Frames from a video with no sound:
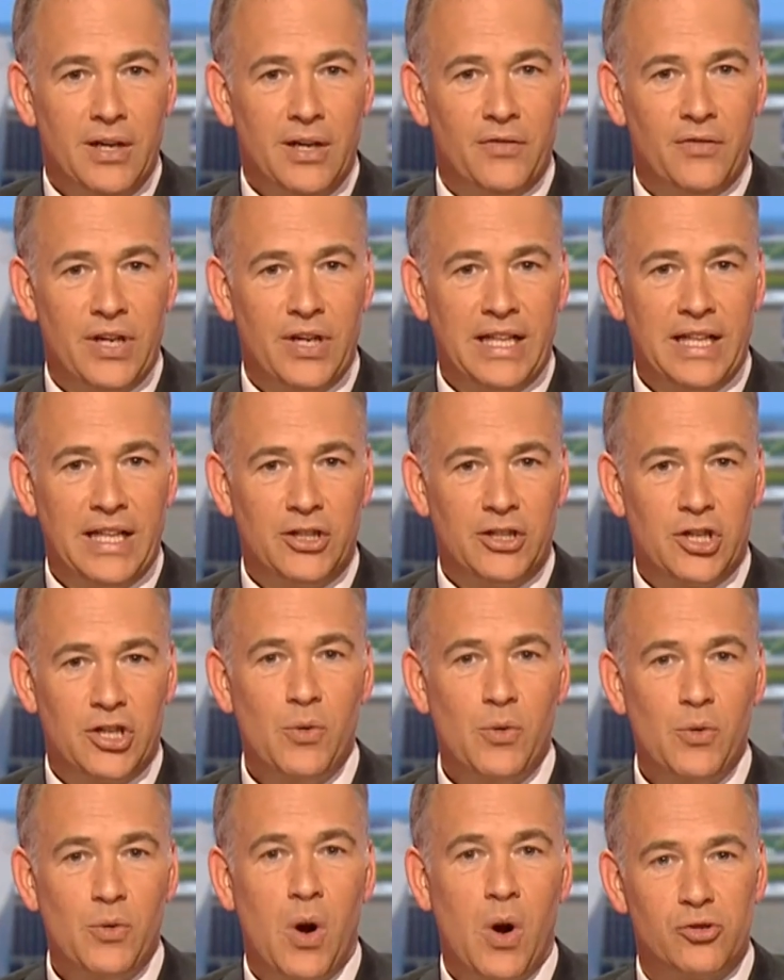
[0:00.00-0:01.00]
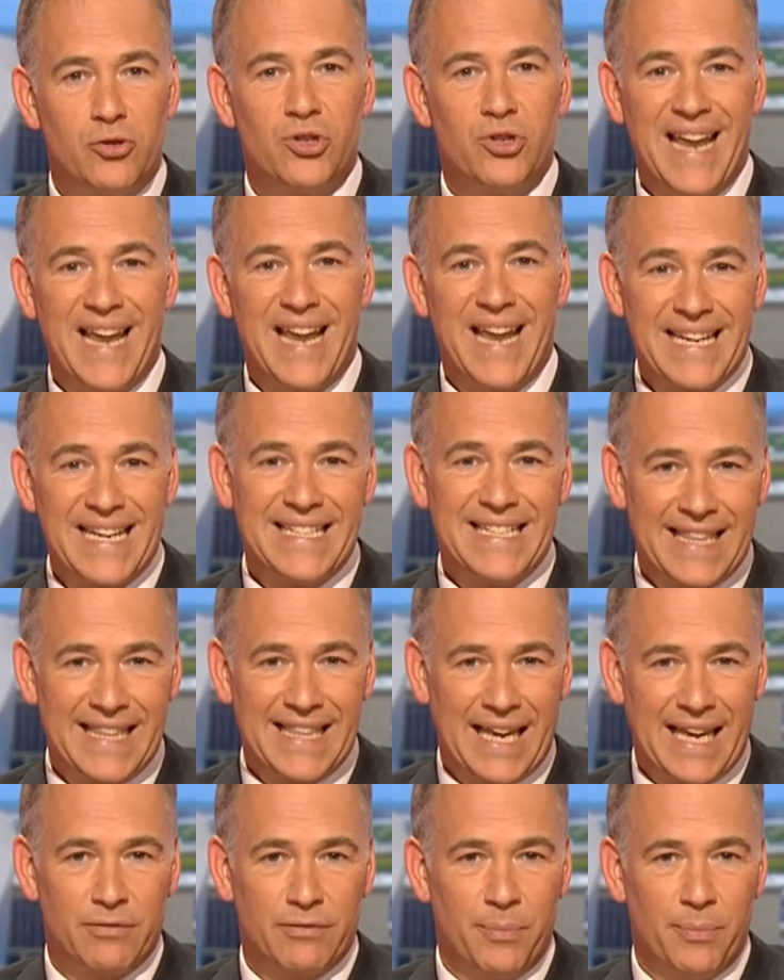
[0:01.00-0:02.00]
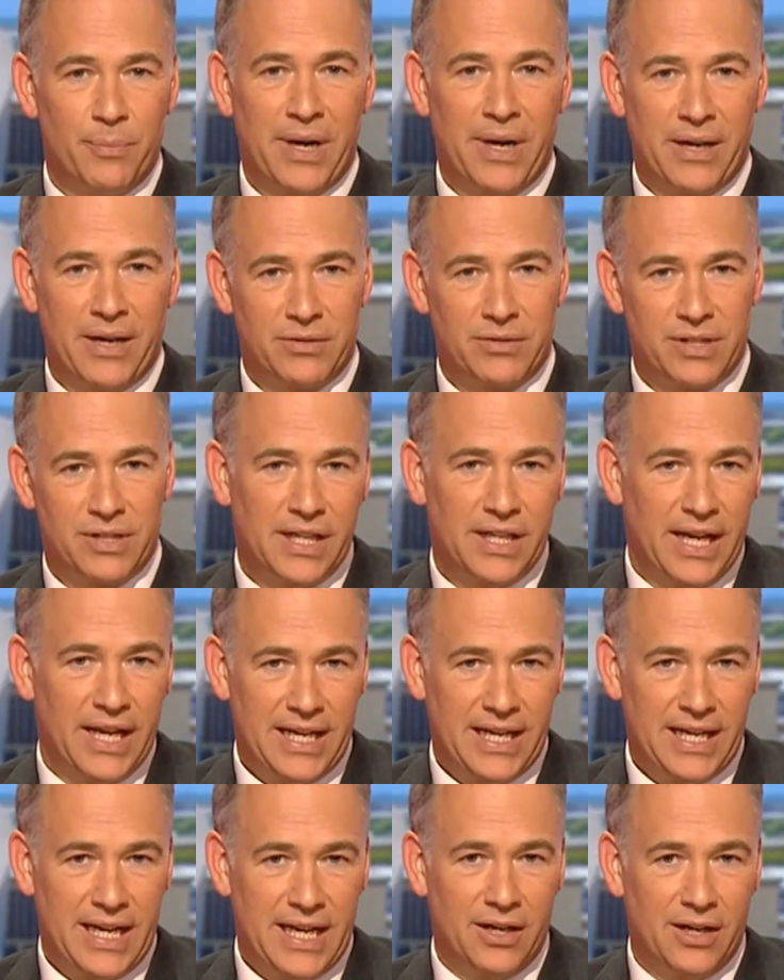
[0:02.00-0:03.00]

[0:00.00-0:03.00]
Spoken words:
for nearly £280,000 today